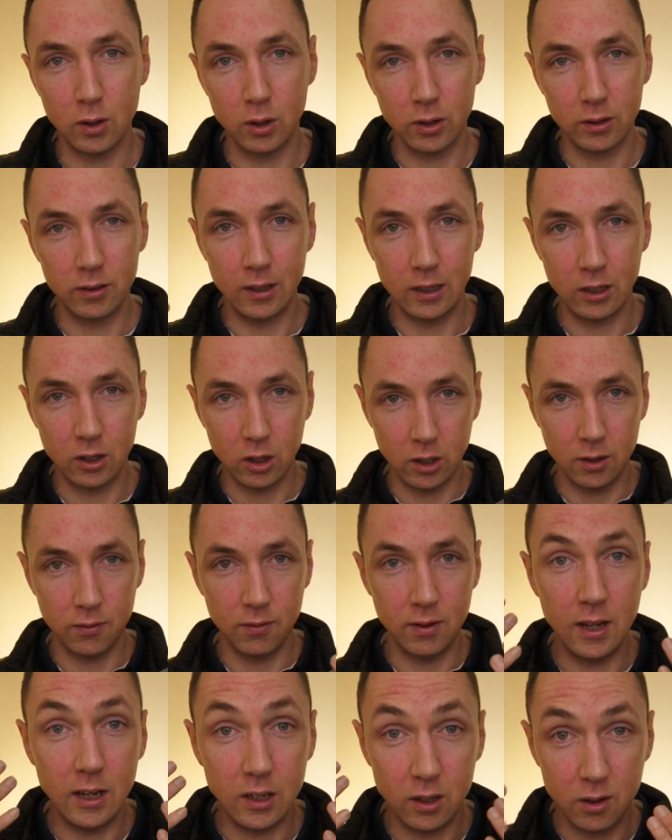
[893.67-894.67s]
I think kind
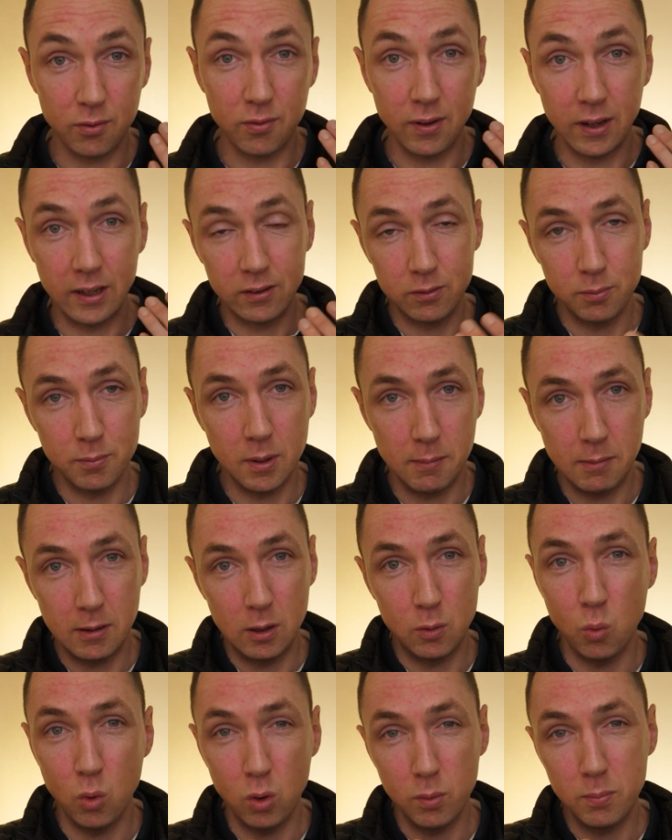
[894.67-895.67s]
of in your face,
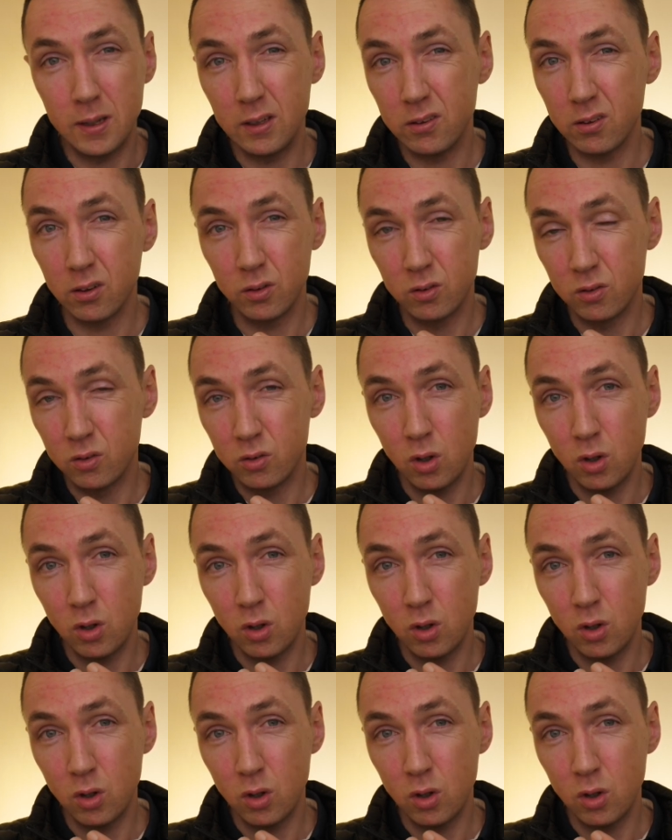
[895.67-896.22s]
maybe one meter,